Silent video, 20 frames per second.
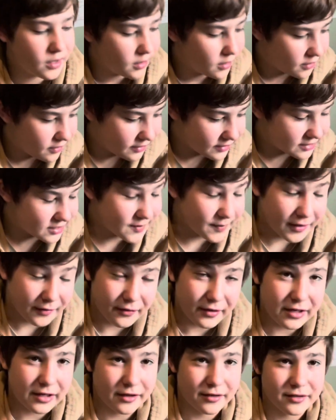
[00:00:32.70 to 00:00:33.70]
things to make
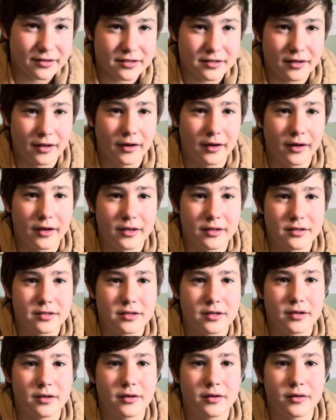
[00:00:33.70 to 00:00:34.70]
videos on.
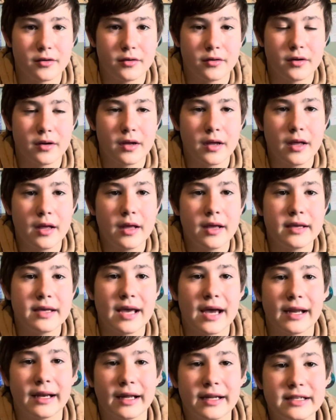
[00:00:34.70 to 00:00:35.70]
So yeah,
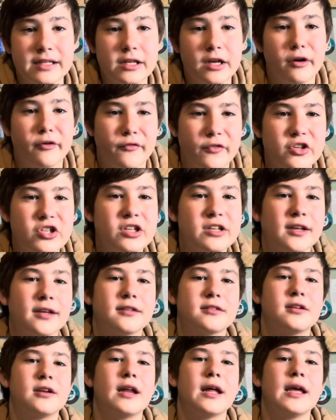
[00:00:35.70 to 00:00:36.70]
and I did go fishing
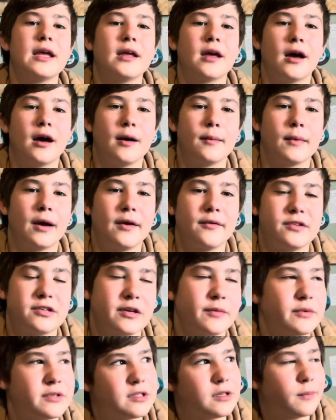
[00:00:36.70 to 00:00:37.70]
yesterday. Obviously I
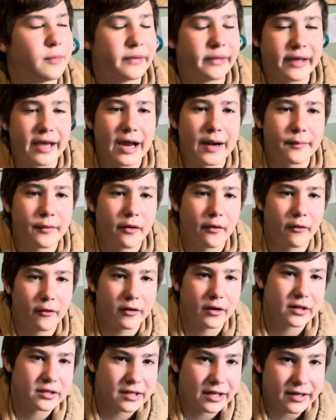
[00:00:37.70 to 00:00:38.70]
wasn't gonna bring the camera along
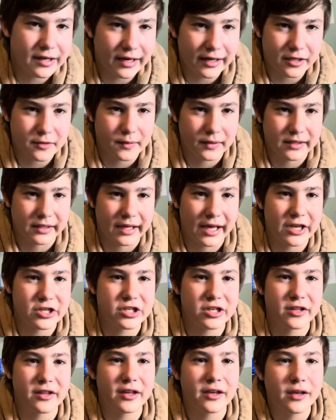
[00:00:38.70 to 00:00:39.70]
because I didn't expect to catch
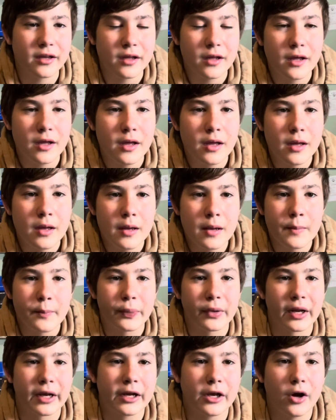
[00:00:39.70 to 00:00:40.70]
anything, but
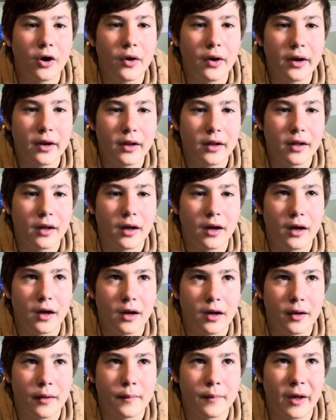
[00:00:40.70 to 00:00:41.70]
I caught
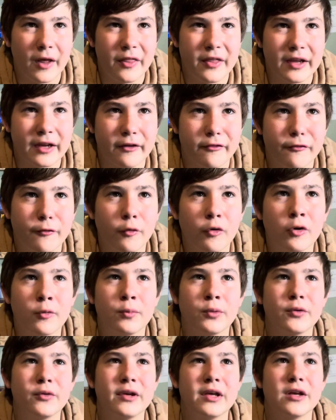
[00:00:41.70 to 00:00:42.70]
I think 4
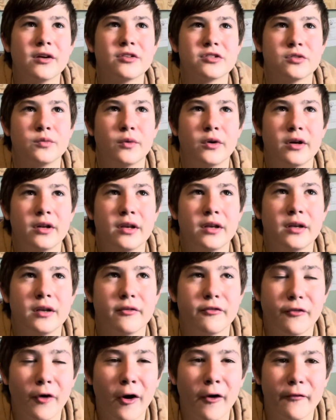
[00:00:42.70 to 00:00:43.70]
bluegills and 1
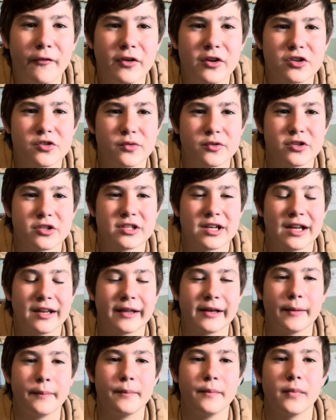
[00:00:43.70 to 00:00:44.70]
fall fish, which is kind of
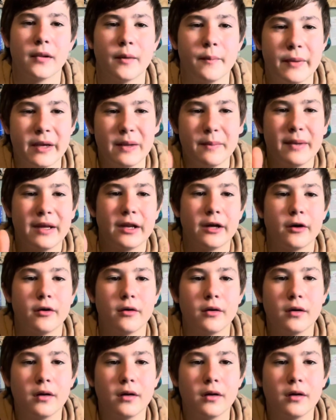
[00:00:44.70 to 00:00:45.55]
like a big minnow,